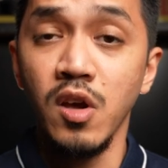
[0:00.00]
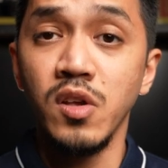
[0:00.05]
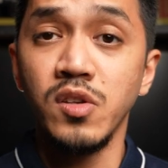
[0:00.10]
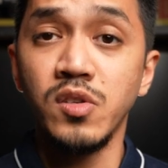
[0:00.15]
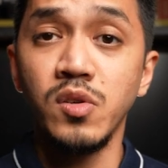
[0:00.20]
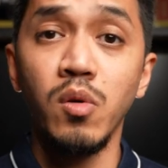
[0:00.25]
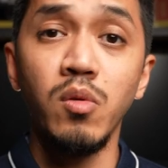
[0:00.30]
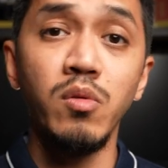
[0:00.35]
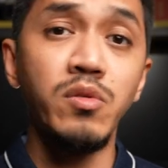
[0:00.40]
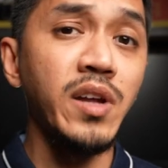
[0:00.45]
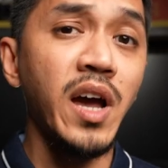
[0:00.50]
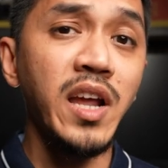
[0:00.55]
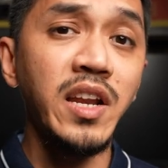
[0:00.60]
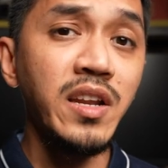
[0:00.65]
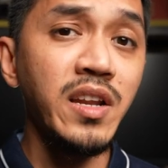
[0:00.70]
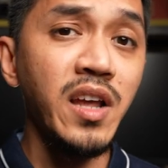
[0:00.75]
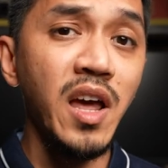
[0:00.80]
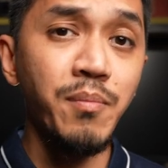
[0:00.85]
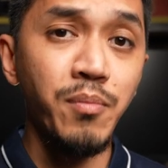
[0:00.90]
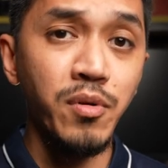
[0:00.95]
So
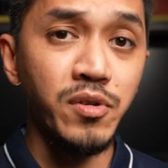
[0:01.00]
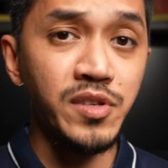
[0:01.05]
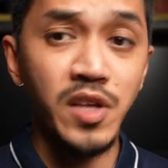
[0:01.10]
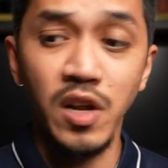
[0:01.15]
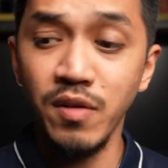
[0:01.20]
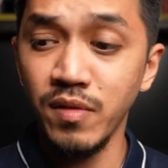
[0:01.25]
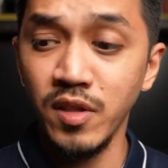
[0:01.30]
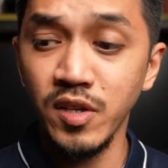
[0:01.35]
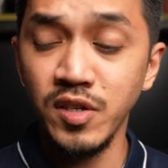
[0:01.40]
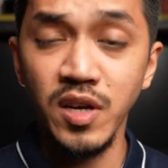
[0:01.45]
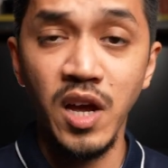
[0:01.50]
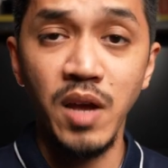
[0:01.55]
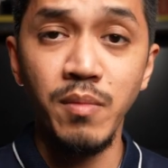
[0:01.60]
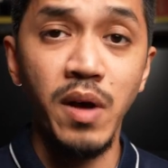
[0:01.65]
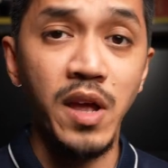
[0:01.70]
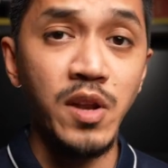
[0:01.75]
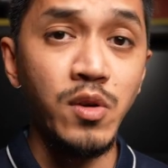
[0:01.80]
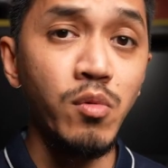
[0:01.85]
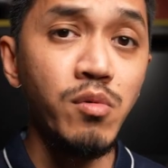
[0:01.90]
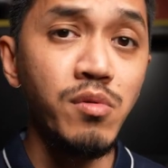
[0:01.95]
99% of the time,
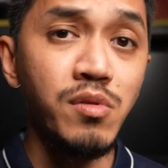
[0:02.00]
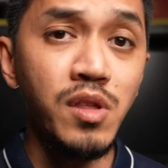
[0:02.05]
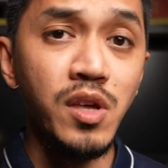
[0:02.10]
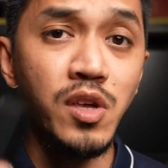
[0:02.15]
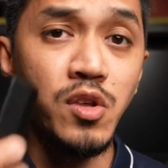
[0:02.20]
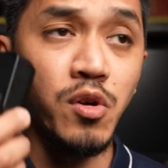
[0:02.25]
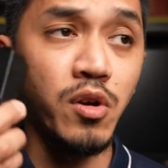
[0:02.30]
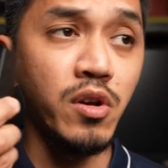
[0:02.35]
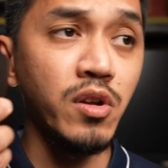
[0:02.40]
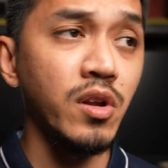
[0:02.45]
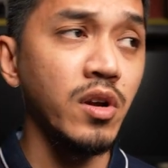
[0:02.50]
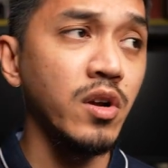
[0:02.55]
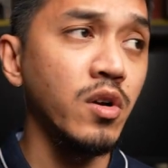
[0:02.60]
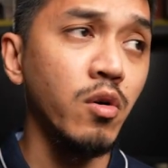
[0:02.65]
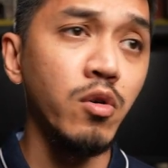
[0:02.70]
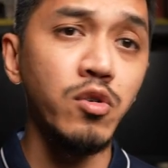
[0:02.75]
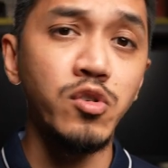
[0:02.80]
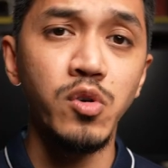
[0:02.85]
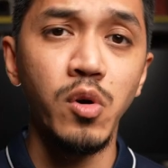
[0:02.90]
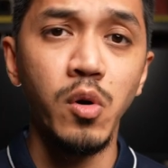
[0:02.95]
I don't think you're gonna
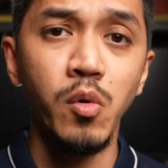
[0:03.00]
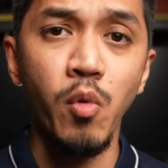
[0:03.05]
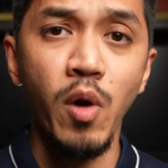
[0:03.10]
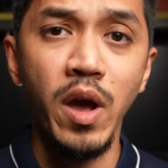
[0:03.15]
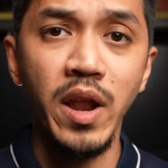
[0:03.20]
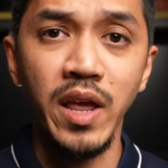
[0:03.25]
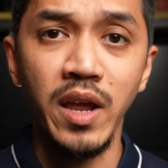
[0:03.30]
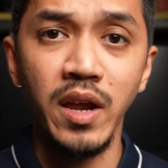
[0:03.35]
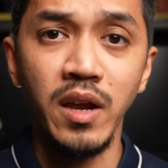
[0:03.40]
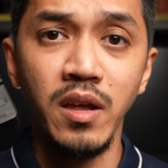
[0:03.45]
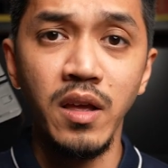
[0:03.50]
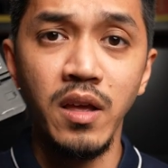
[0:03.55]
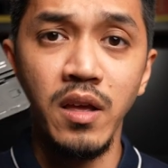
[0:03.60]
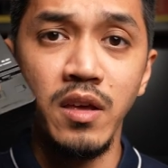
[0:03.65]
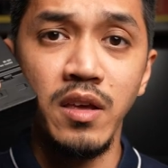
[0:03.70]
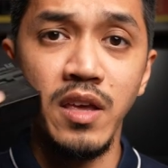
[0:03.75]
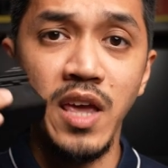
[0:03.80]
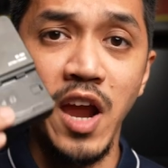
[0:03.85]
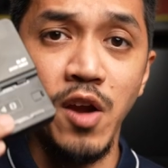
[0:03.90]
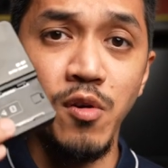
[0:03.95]
go to a wedding
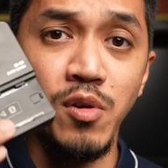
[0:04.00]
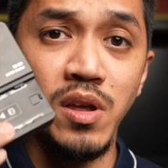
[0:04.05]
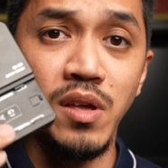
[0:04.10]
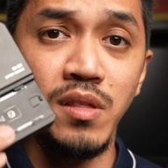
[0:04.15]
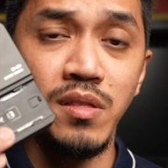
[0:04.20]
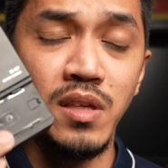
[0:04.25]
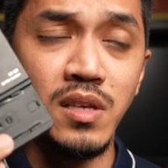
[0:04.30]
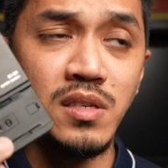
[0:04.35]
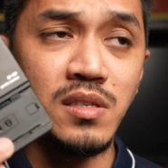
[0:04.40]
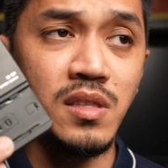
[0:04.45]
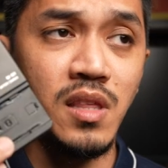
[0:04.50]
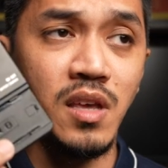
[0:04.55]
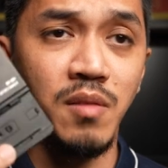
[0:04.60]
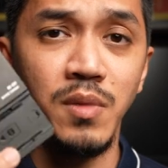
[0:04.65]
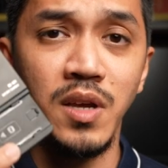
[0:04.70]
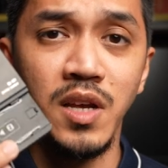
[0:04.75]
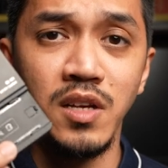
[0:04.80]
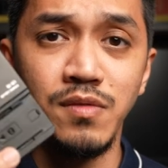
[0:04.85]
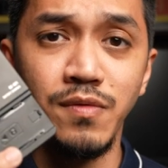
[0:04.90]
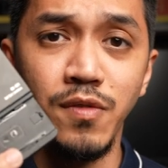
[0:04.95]
carrying this thing
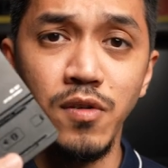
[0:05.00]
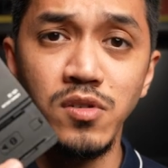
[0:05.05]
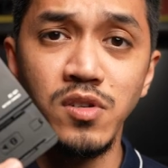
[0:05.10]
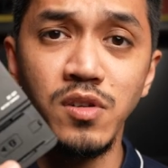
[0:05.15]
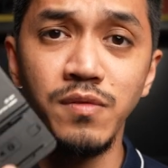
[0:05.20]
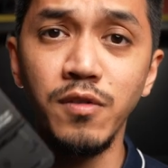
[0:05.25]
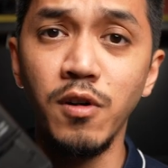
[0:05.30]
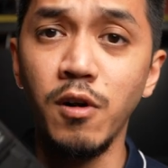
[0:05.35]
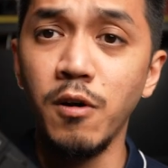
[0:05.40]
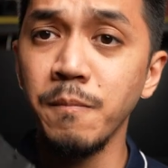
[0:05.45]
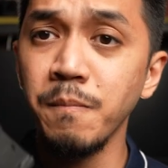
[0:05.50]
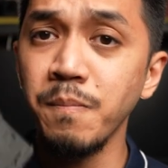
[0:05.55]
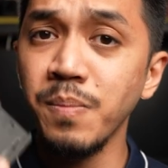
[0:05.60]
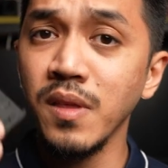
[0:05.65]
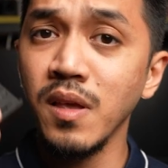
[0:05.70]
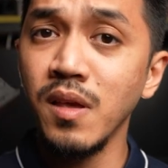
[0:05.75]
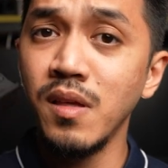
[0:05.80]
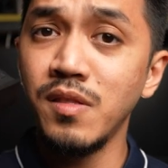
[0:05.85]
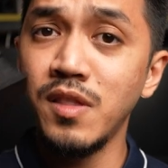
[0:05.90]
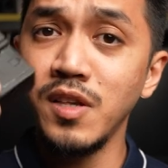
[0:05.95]
because first of all,
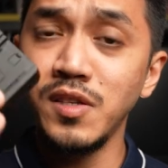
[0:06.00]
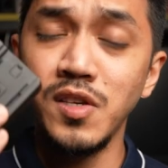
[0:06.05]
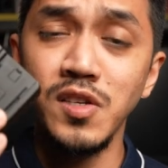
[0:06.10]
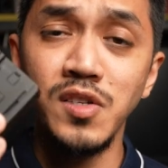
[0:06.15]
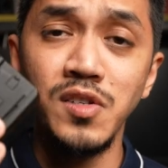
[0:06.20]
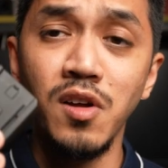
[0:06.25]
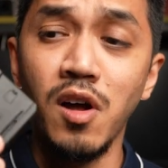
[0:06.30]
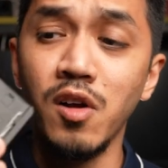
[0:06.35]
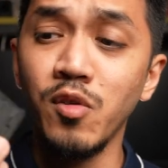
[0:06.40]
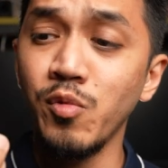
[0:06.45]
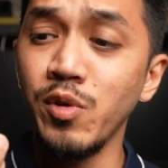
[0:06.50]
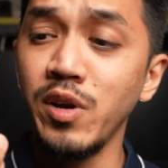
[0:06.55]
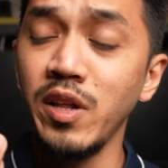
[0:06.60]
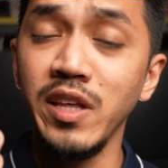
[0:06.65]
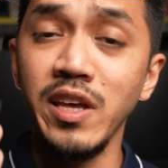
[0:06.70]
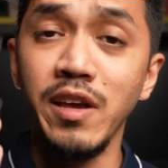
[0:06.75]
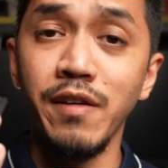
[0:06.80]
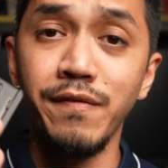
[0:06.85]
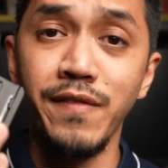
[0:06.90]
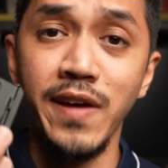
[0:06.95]
this is not
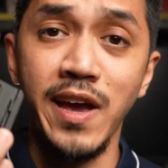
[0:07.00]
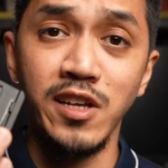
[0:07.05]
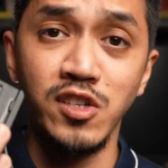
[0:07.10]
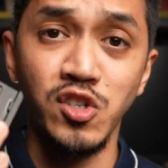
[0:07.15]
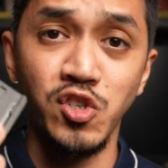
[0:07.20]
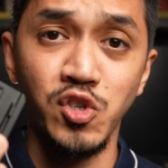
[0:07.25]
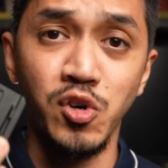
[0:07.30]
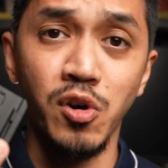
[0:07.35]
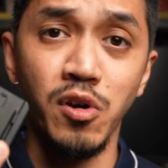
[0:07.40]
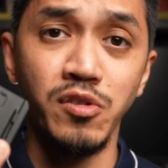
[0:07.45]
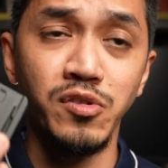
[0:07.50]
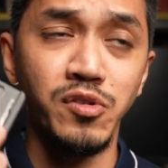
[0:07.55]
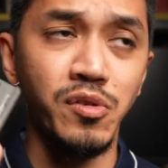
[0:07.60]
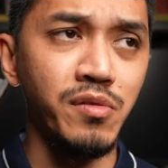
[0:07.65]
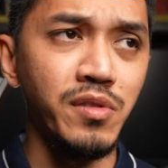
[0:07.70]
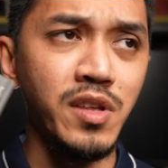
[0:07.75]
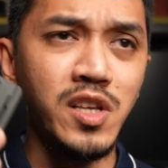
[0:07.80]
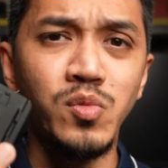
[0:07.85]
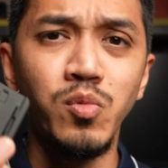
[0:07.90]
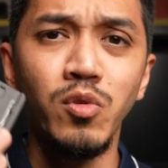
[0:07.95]
really a fast charger.
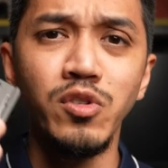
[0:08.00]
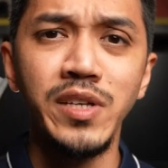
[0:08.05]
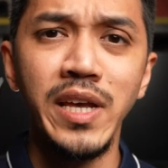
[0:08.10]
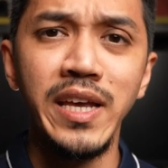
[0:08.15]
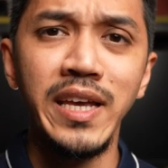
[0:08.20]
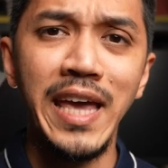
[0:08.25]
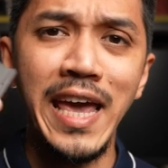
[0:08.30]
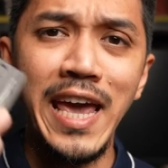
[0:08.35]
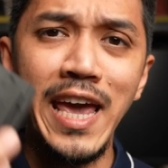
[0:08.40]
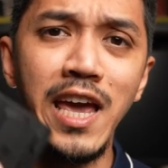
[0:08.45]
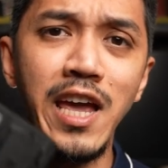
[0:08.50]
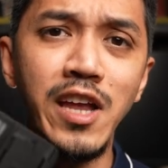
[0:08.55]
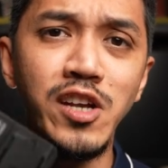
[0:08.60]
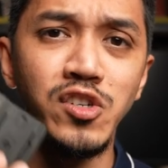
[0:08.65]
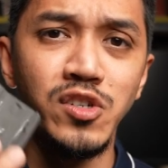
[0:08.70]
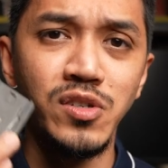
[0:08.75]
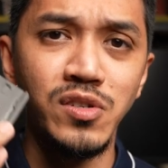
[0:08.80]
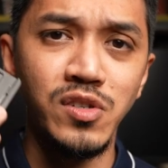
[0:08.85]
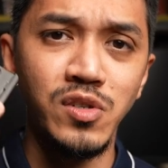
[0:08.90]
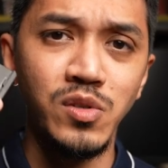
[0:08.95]
This will take
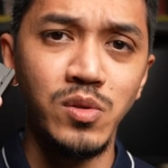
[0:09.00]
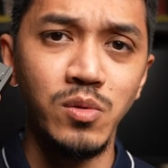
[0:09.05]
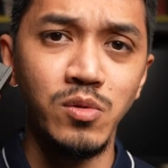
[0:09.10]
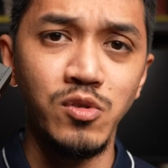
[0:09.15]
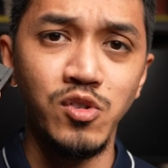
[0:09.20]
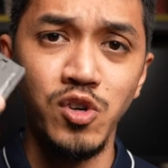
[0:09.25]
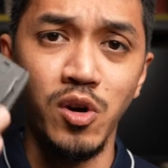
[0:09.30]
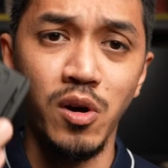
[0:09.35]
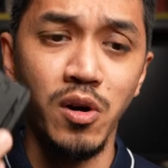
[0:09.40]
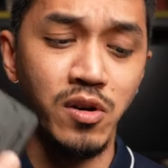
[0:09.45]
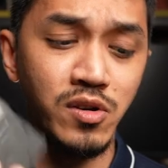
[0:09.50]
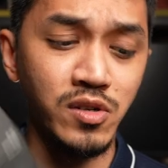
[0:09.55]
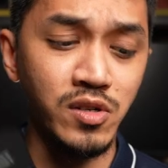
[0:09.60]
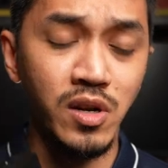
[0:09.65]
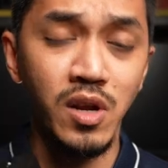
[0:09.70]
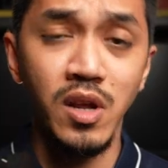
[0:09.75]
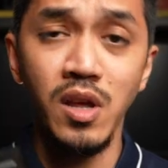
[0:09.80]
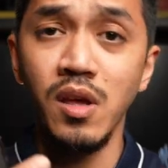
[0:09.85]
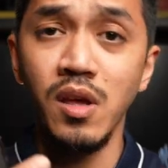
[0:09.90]
ages to charge.